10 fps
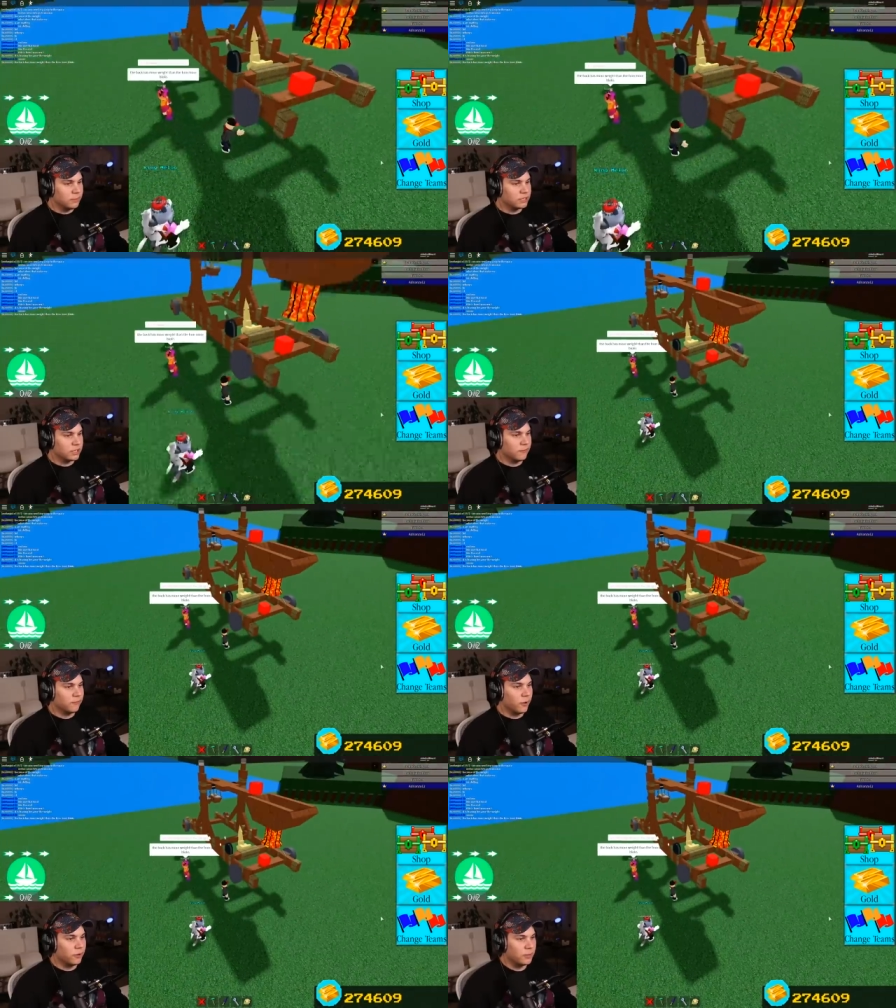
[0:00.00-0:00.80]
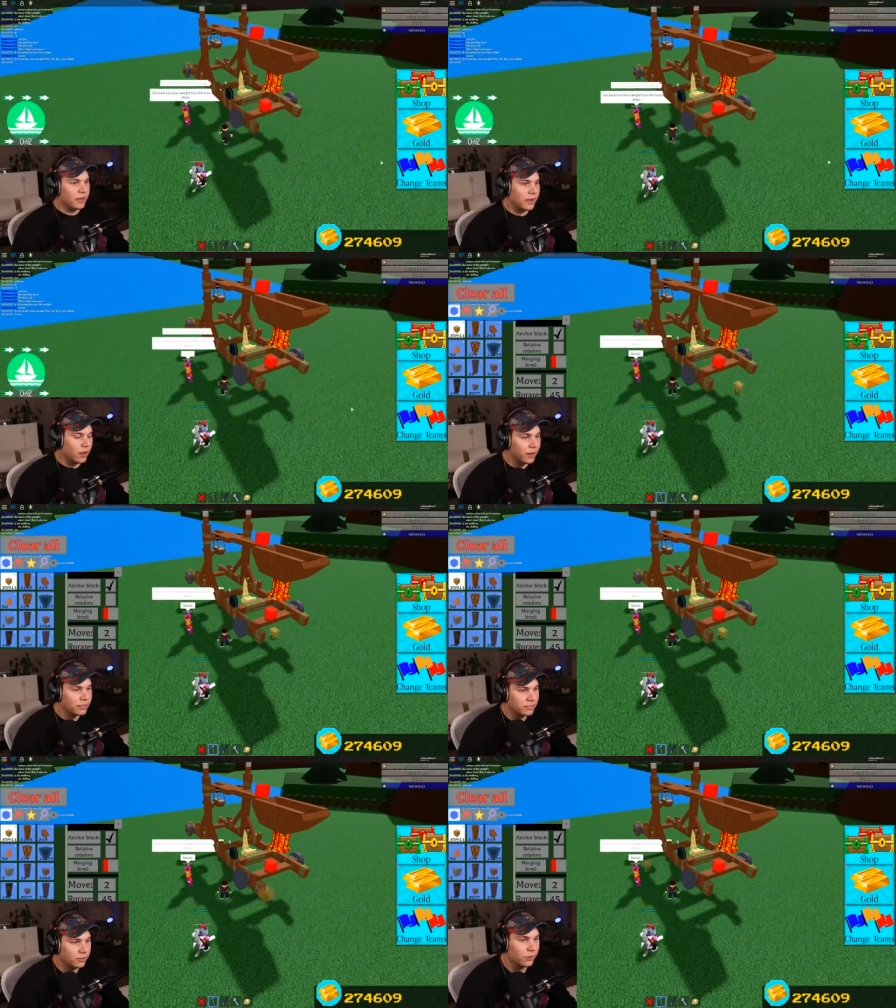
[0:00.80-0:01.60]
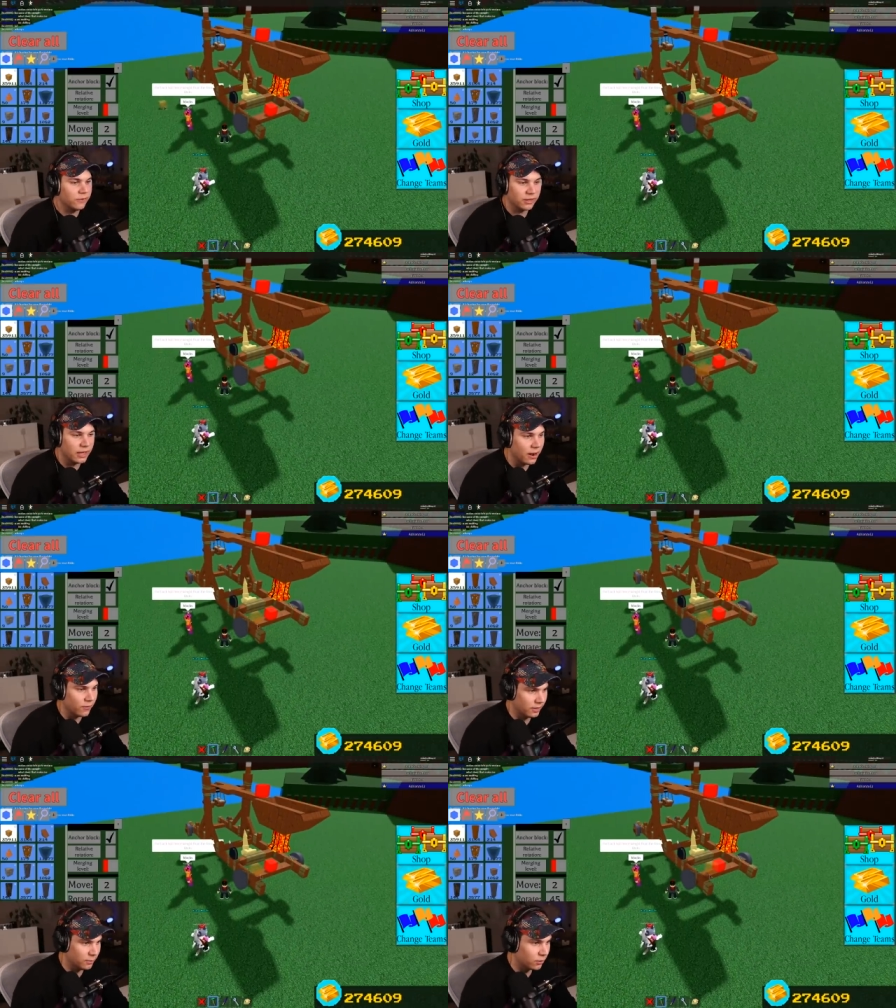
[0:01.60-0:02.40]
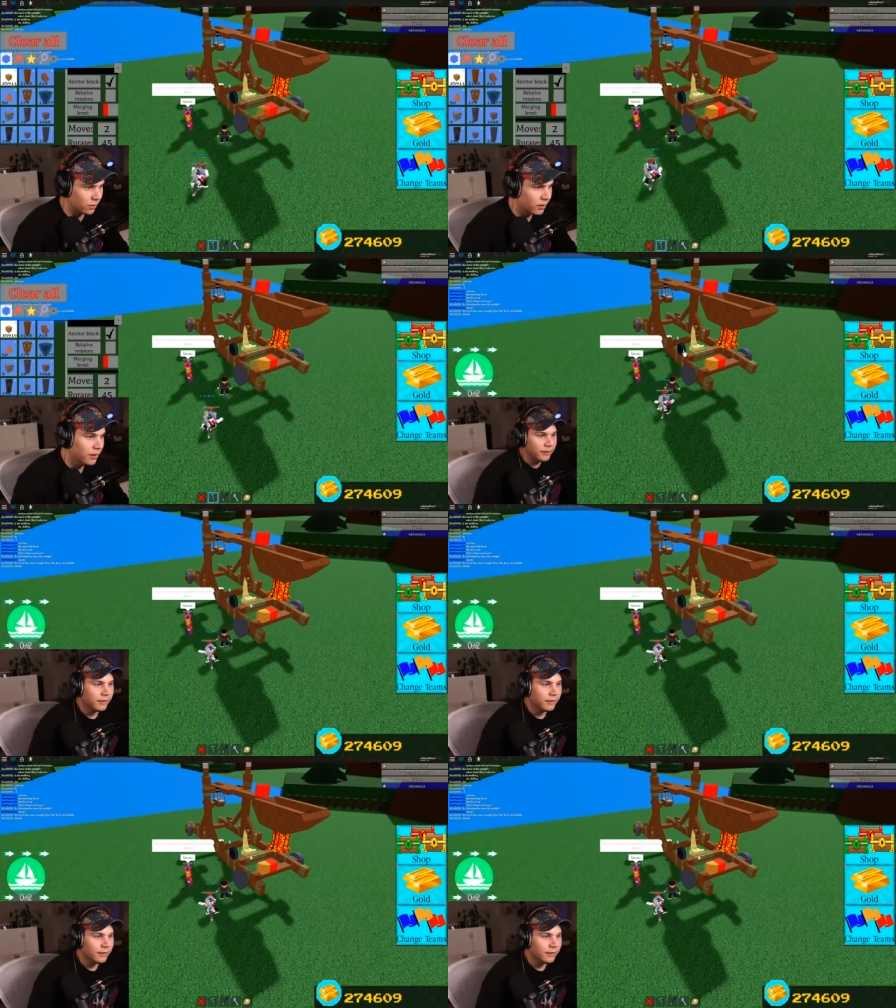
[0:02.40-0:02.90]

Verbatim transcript: keep this thing floating, man. I honestly don't even care anymore.